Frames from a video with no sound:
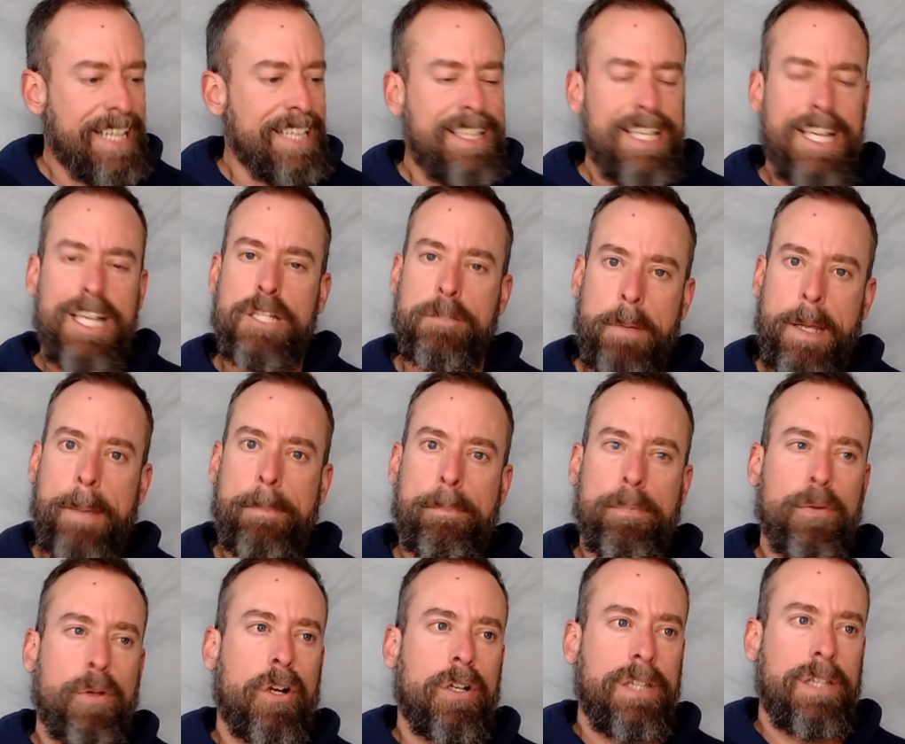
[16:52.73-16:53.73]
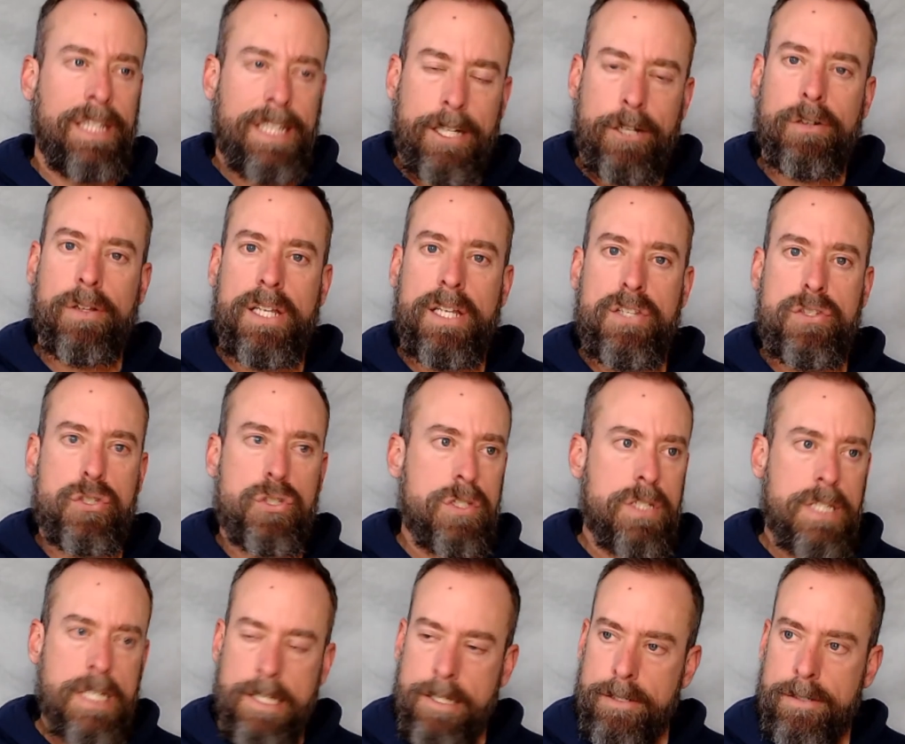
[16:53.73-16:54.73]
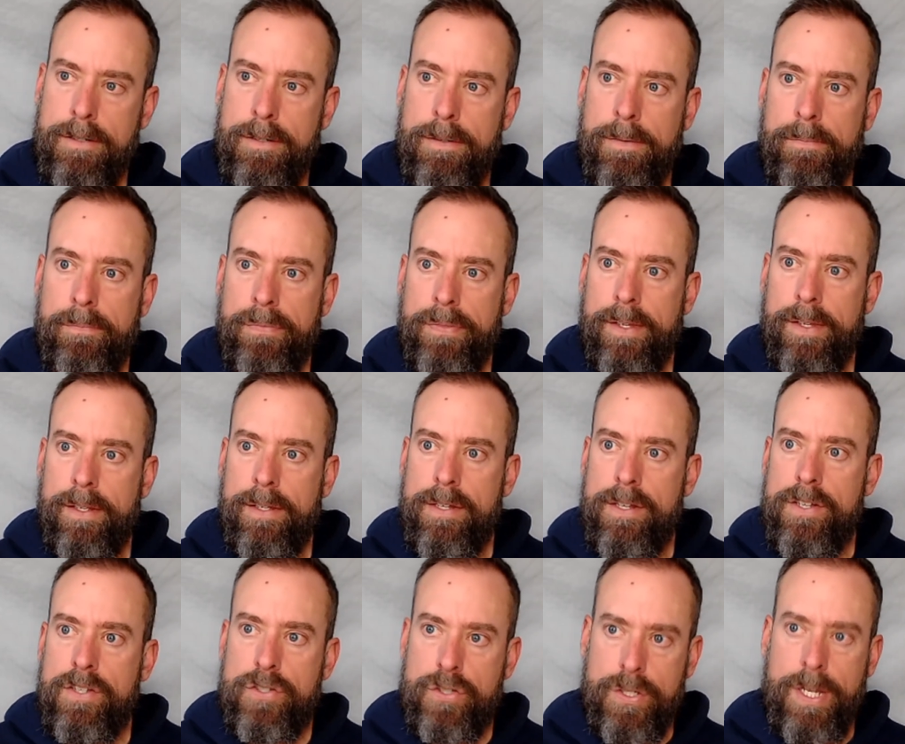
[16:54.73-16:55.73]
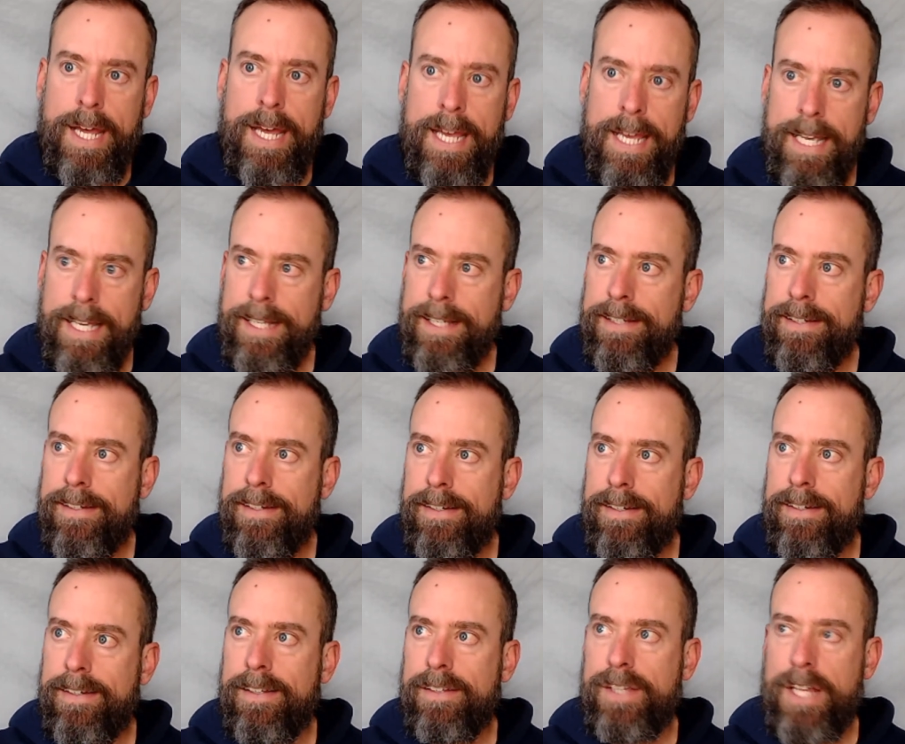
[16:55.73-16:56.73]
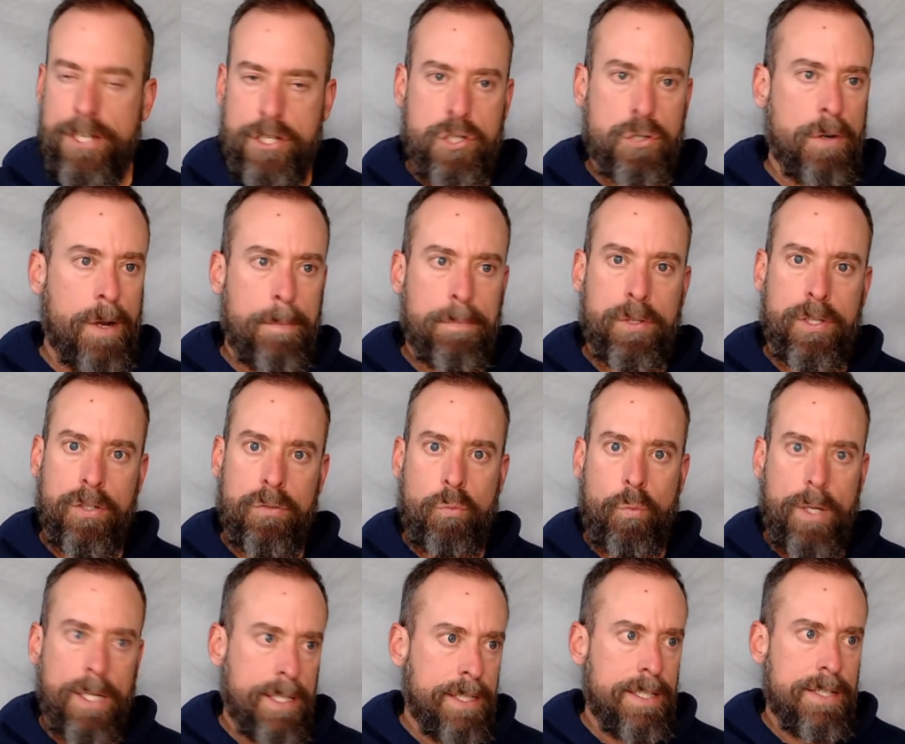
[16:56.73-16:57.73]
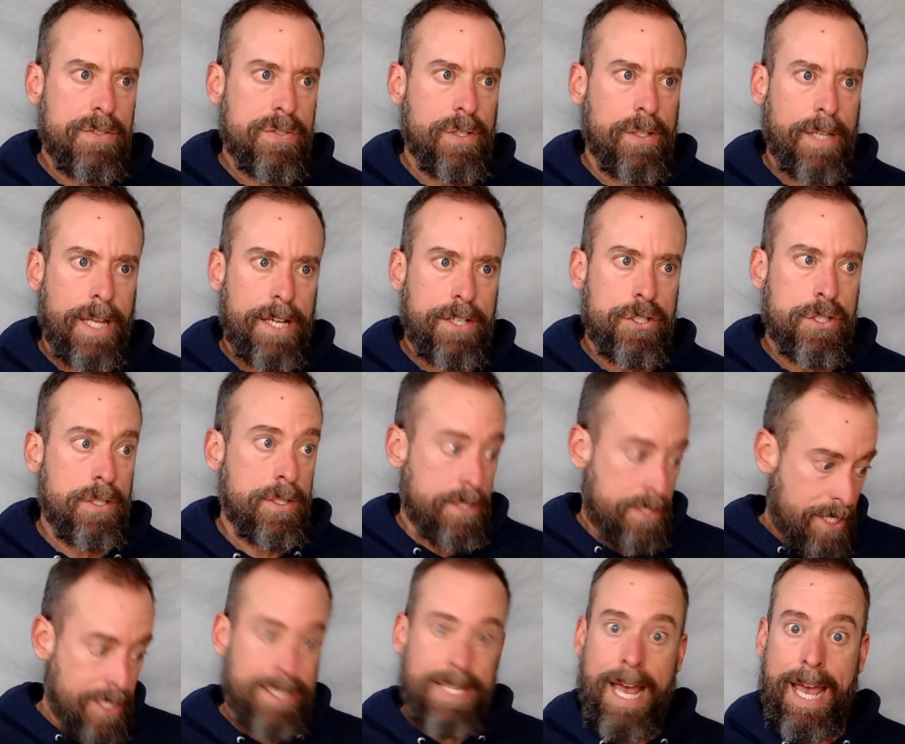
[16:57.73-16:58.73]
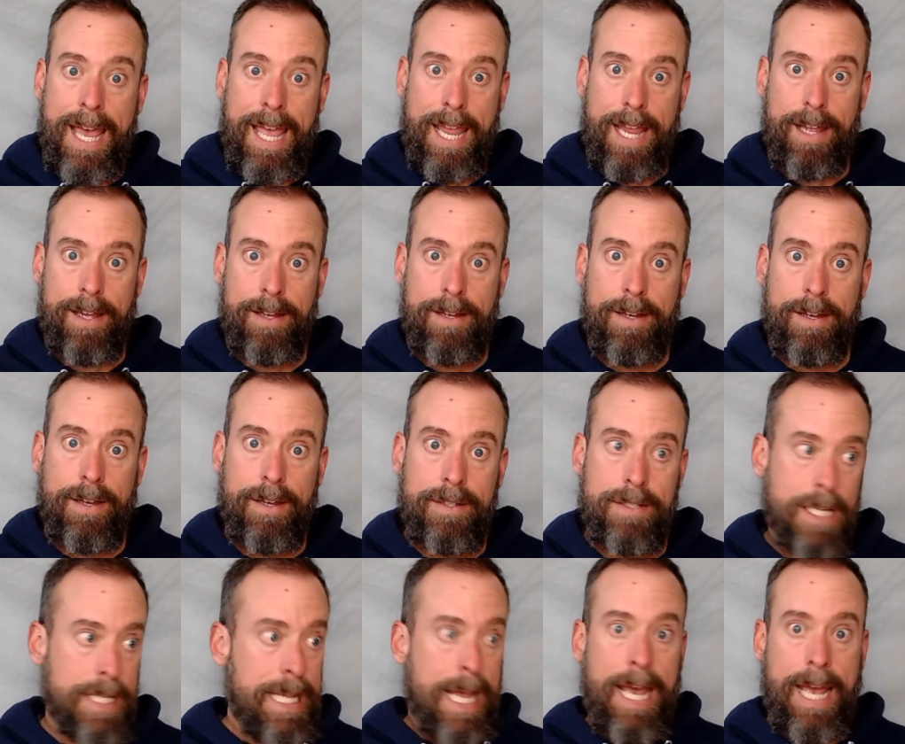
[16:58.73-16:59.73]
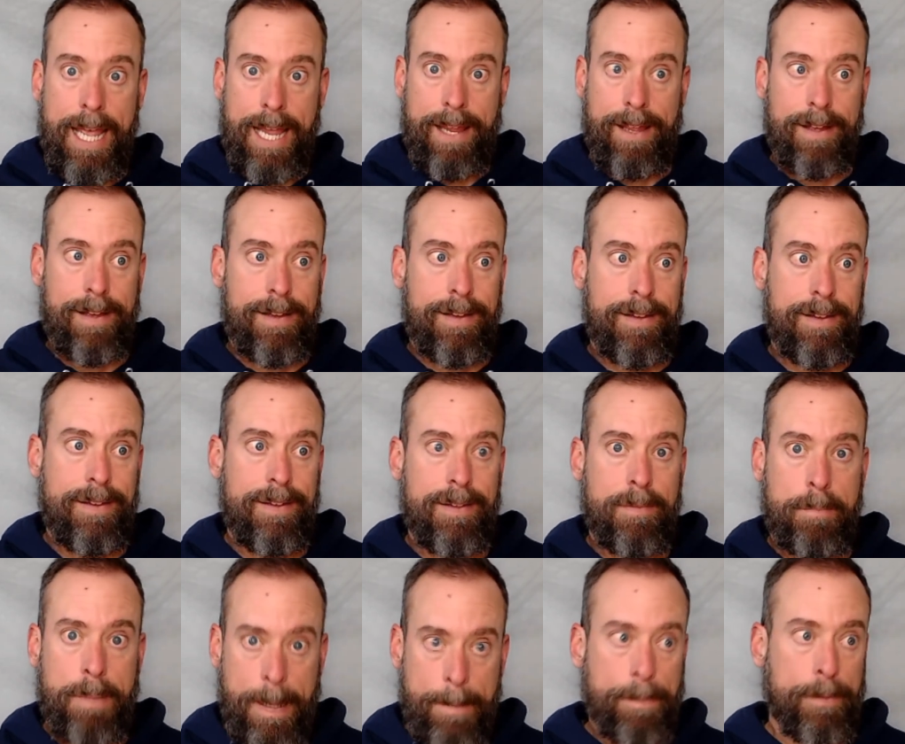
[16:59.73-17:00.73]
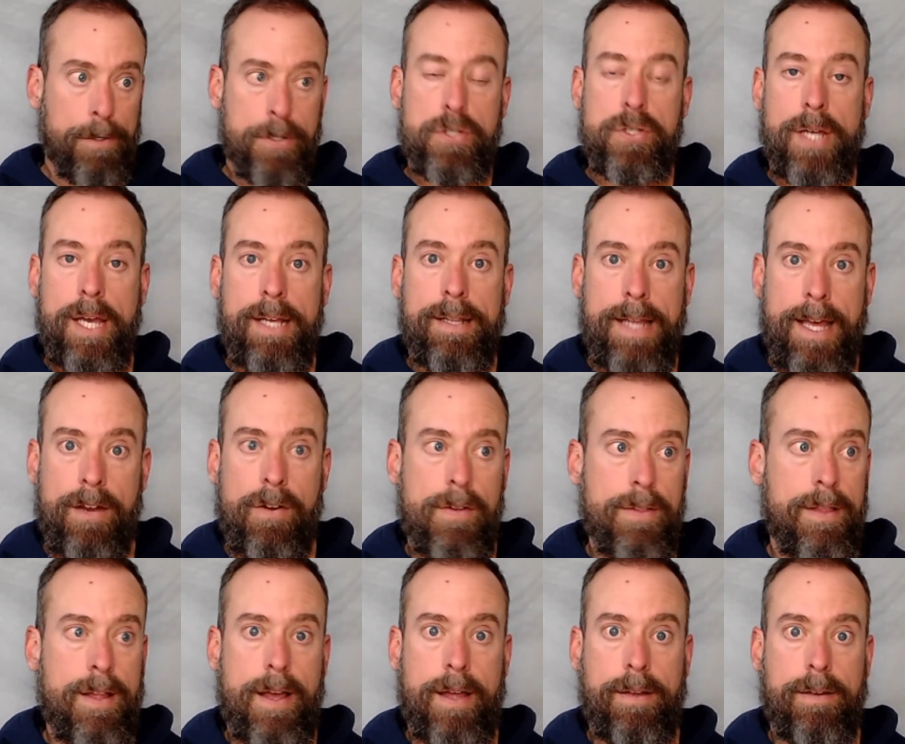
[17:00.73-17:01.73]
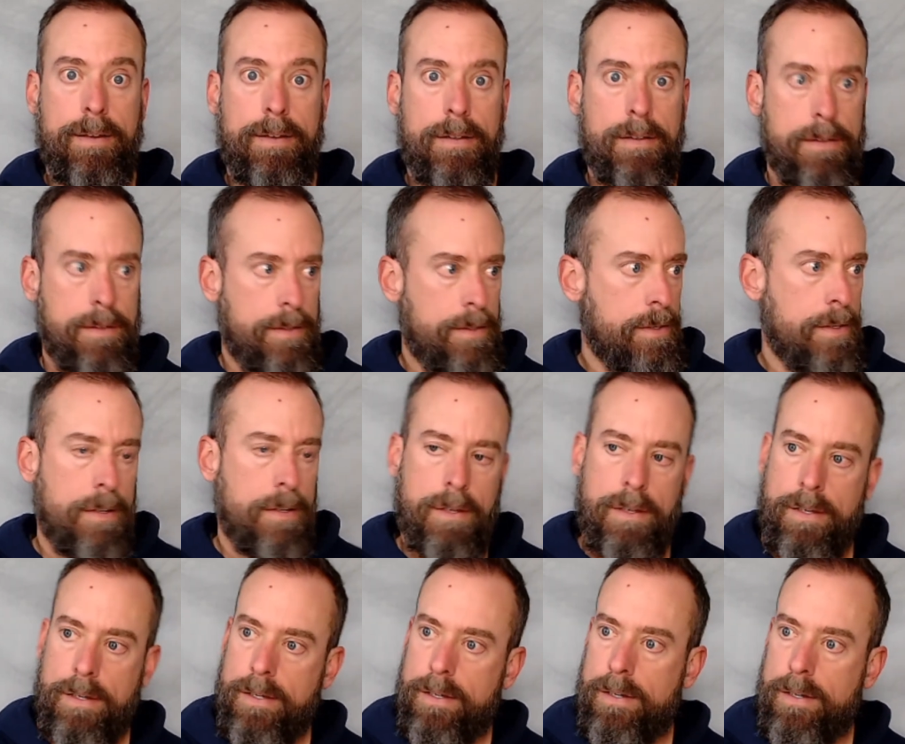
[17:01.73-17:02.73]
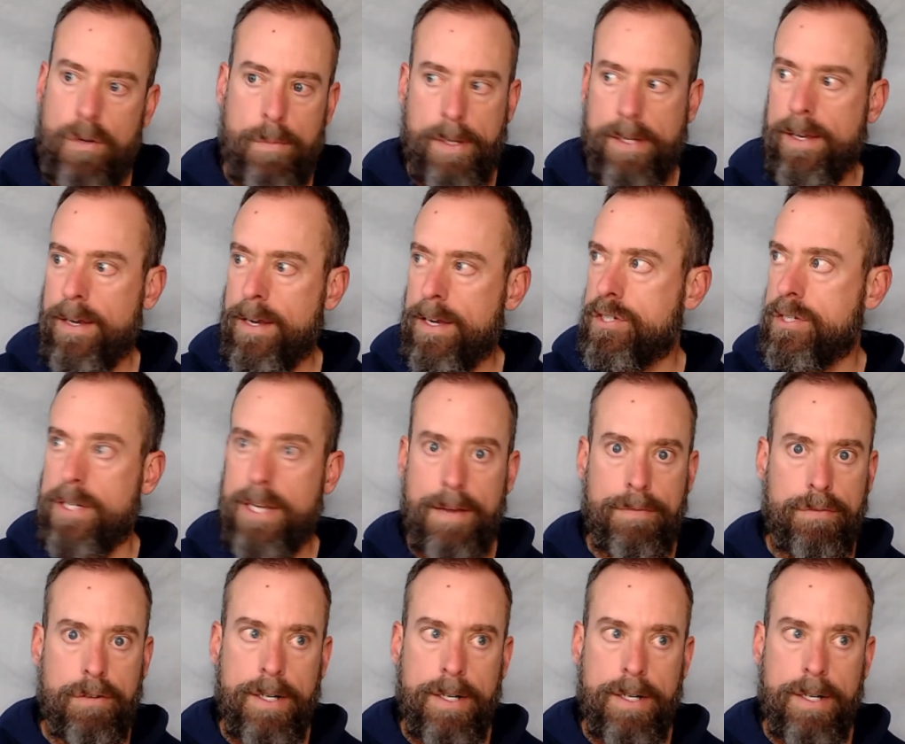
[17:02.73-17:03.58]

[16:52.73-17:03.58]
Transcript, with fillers: These people are literally still saying that Trump could win this election today. Today, people are saying that online. Oh my gosh, it never